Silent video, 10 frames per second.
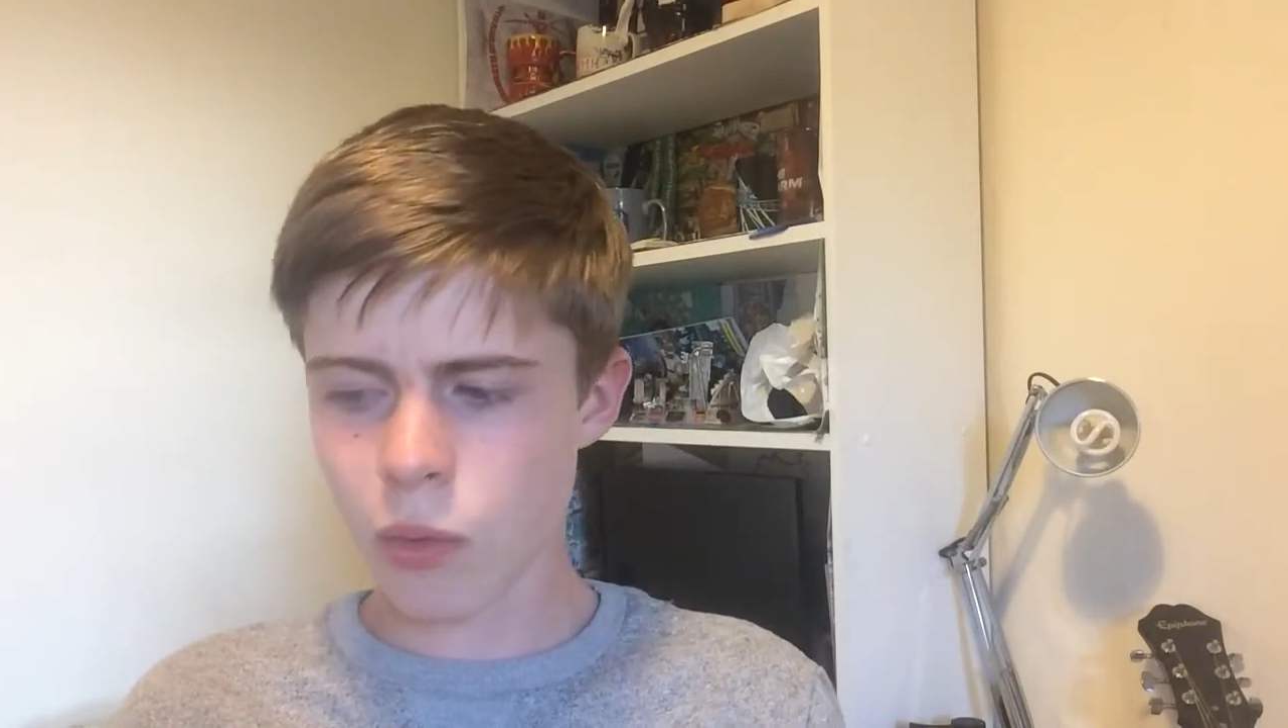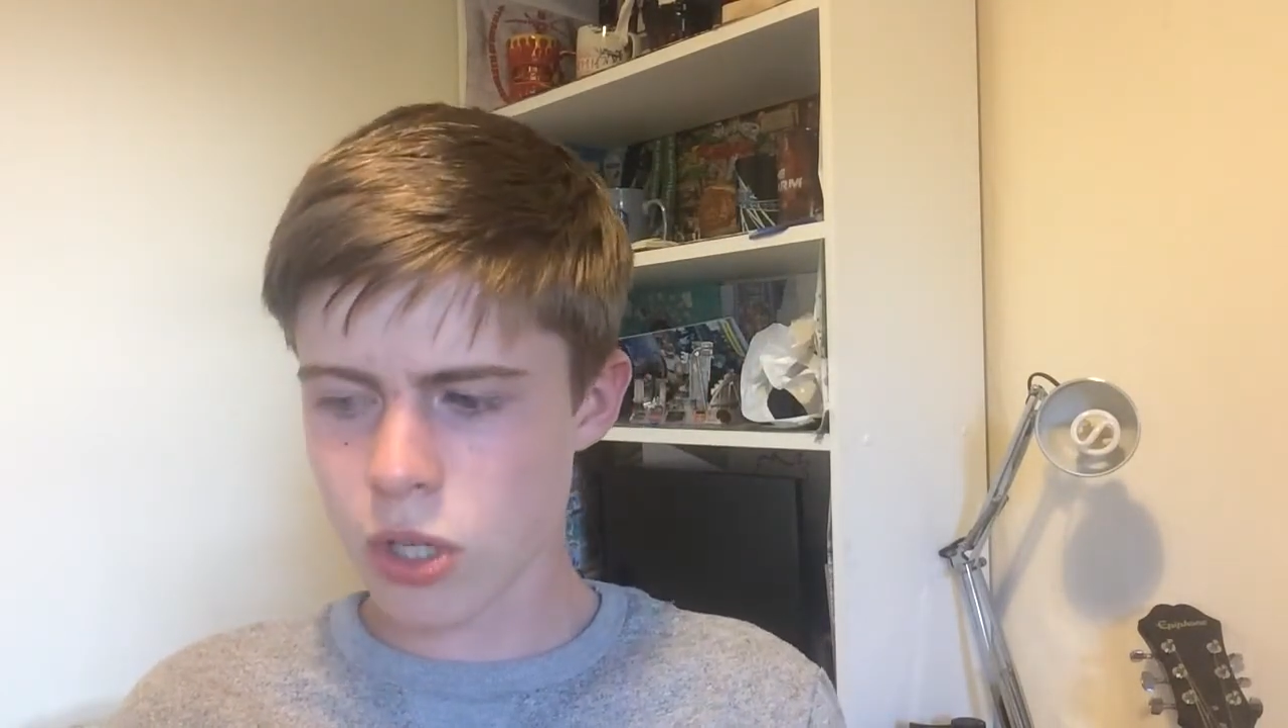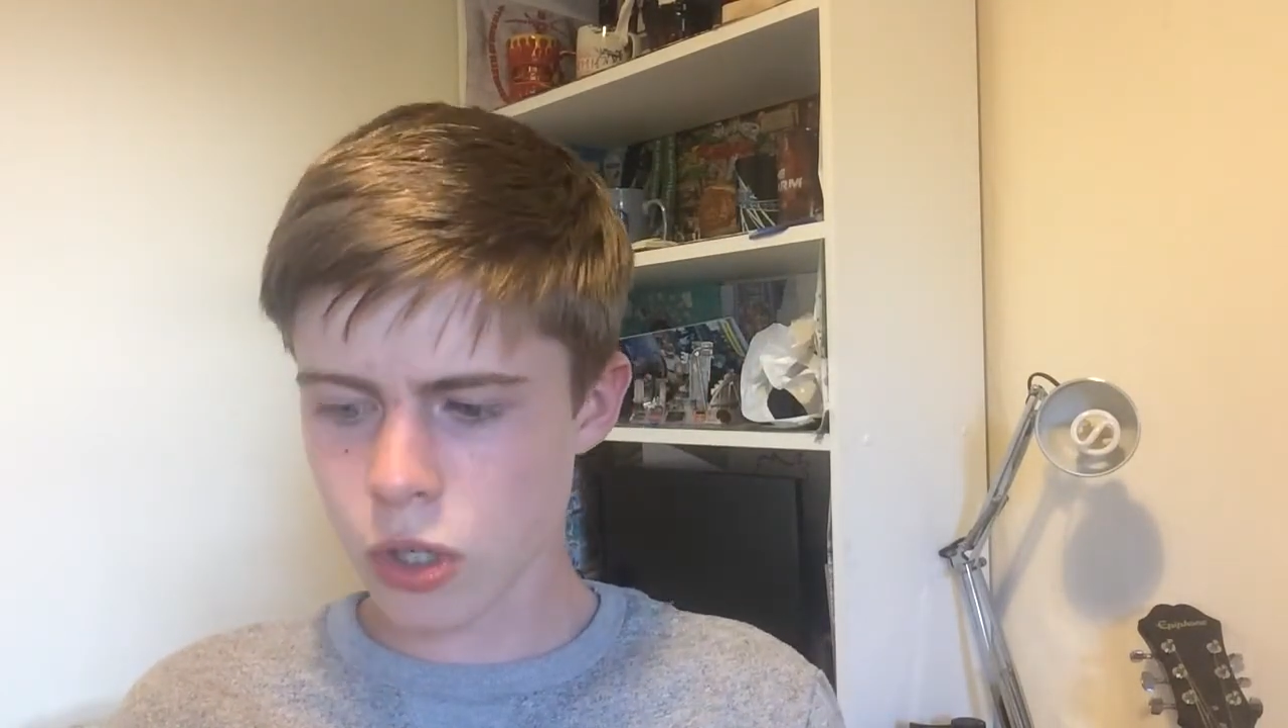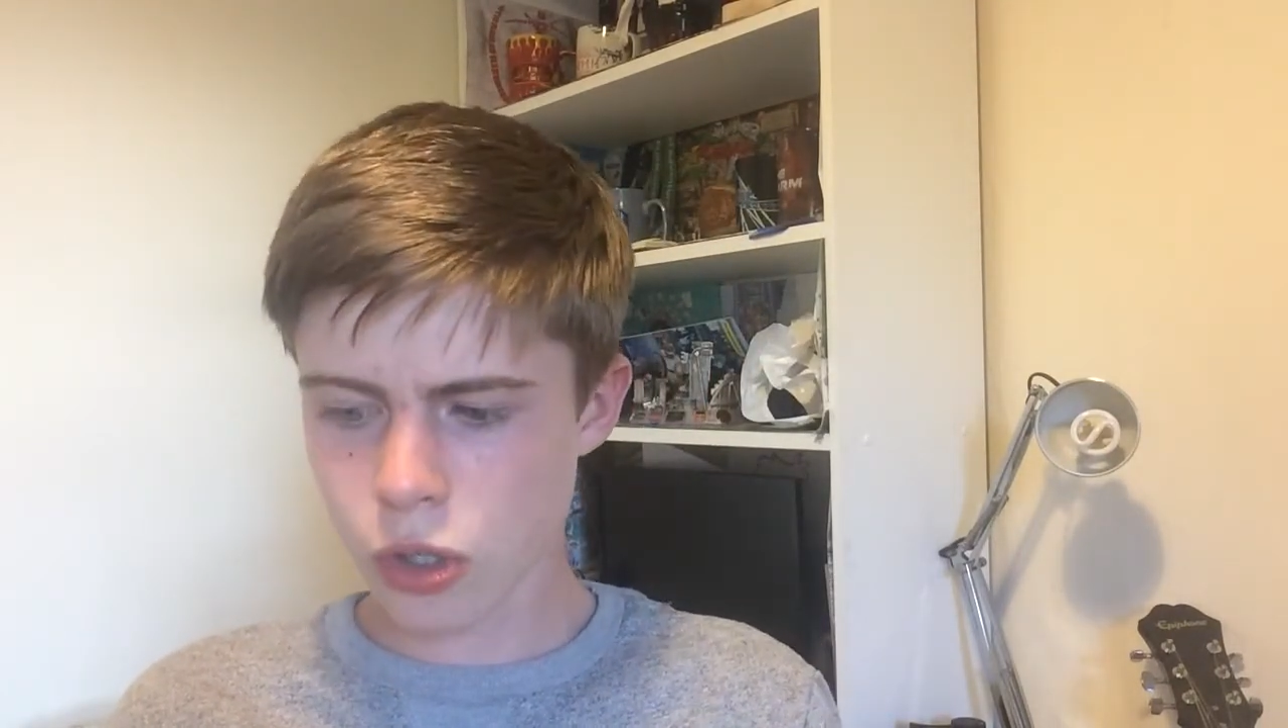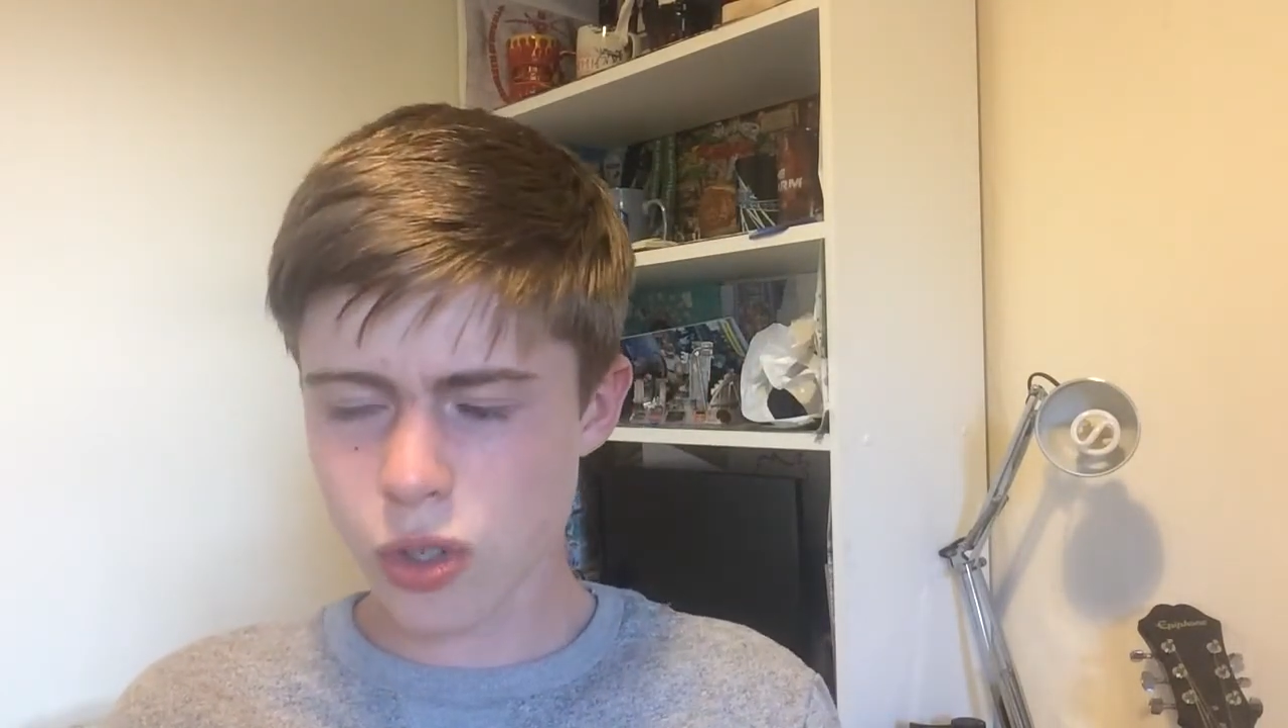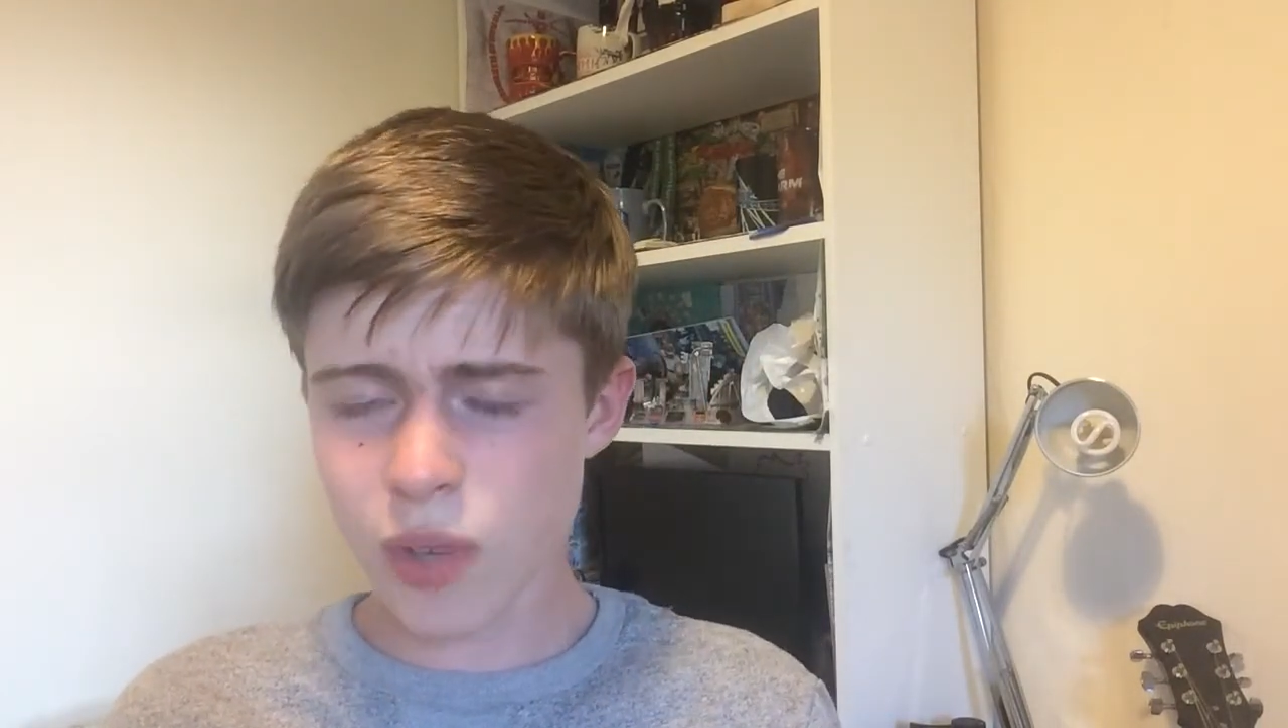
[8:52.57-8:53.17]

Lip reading: which looks